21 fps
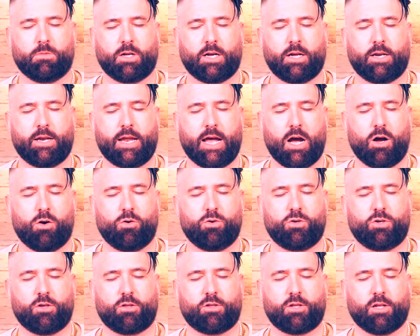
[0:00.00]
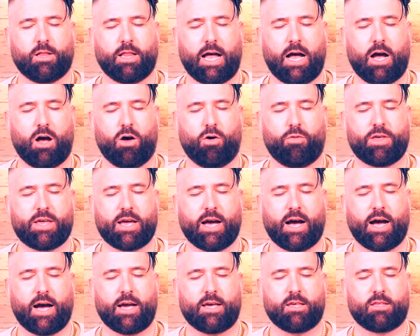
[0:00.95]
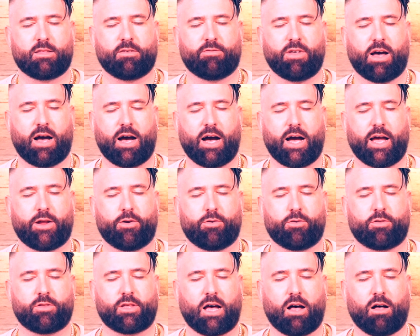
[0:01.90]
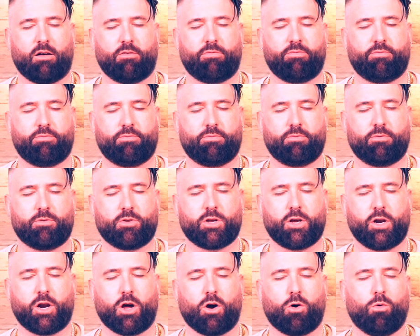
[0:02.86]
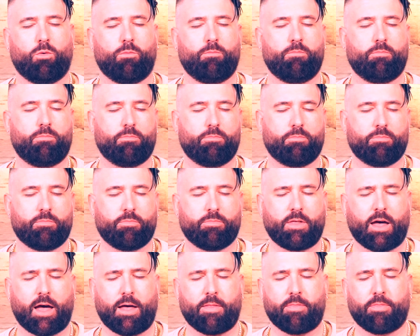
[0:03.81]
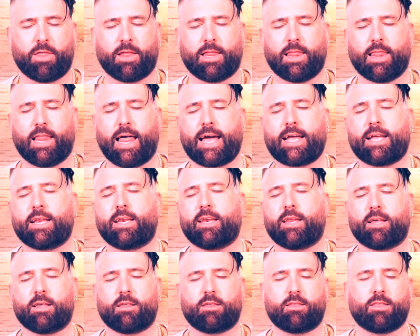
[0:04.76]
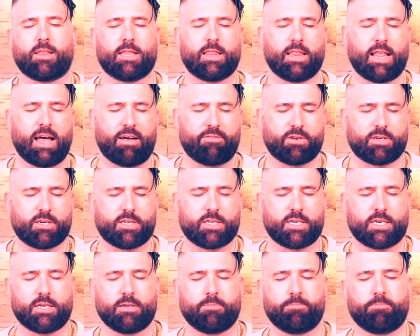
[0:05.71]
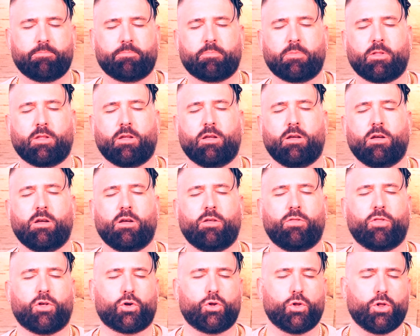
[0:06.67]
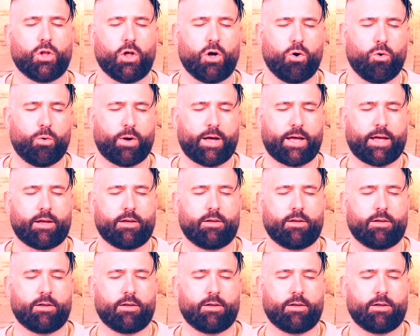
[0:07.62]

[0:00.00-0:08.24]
and now just allow the eyes of the higher self, that the lightness, the levity, the glowing,